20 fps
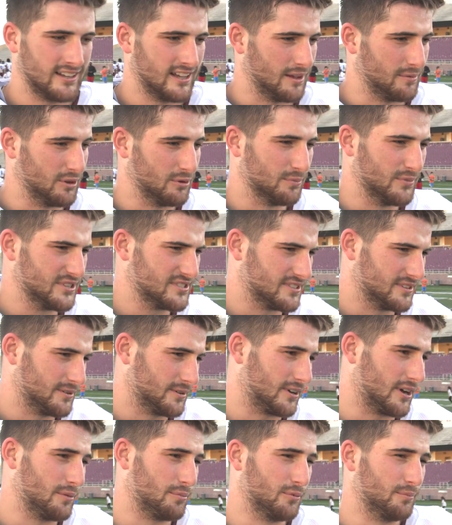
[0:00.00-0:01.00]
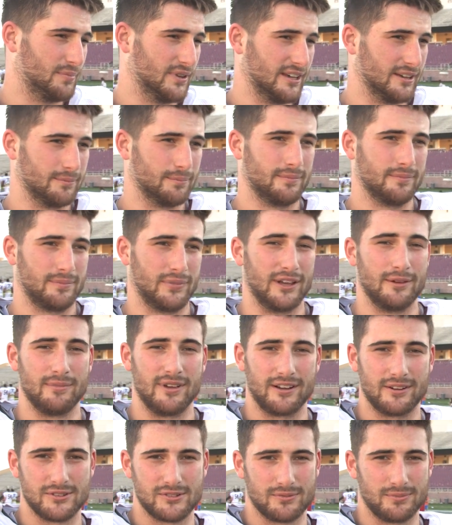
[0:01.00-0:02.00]
I mean, we're missing a couple big
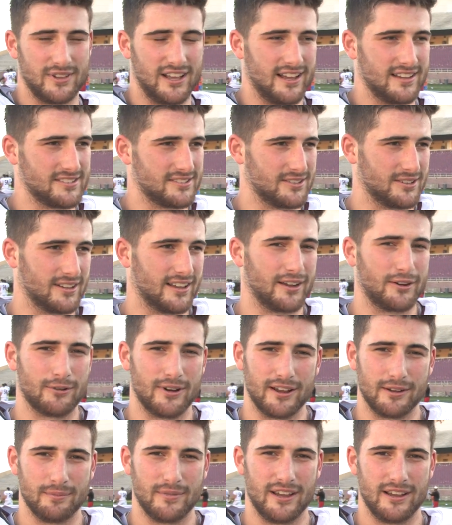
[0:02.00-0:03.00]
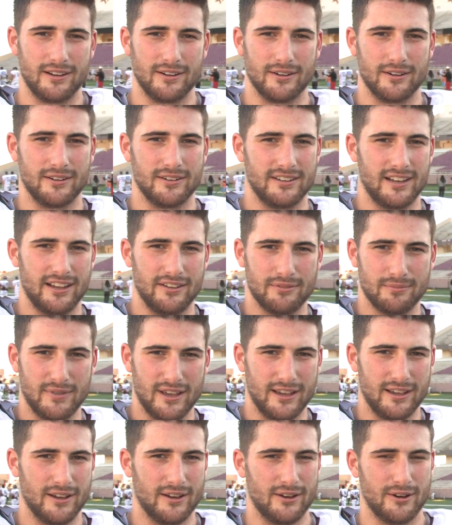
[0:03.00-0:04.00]
playmakers from last year, like Craig Mager, David
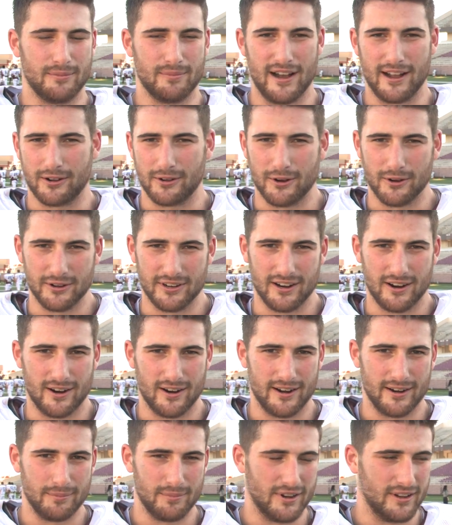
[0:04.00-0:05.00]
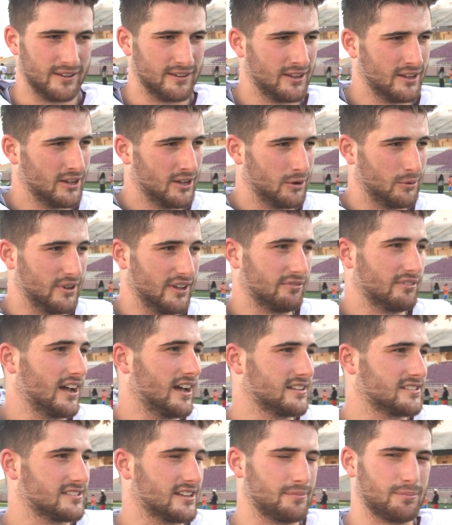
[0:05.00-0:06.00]
Mayo, Michael Odiari, but we have
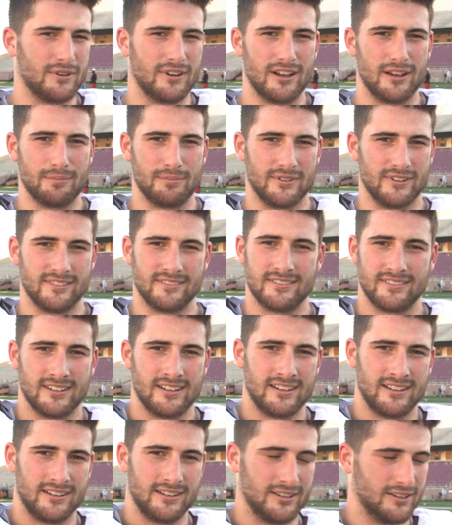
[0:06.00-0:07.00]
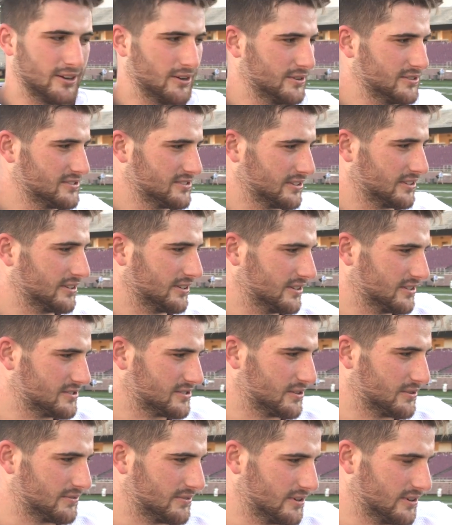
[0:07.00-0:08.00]
guys stepping up, and, you know, it's looking good
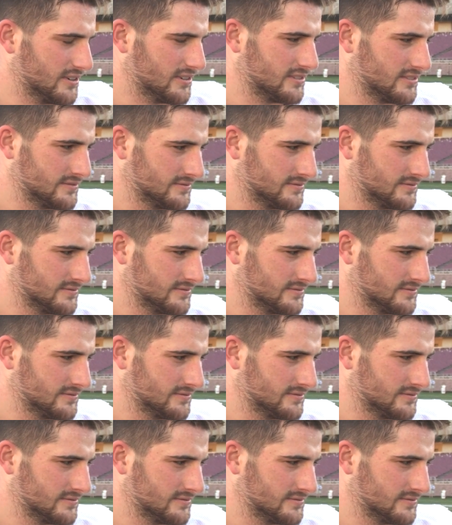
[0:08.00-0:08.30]
so far.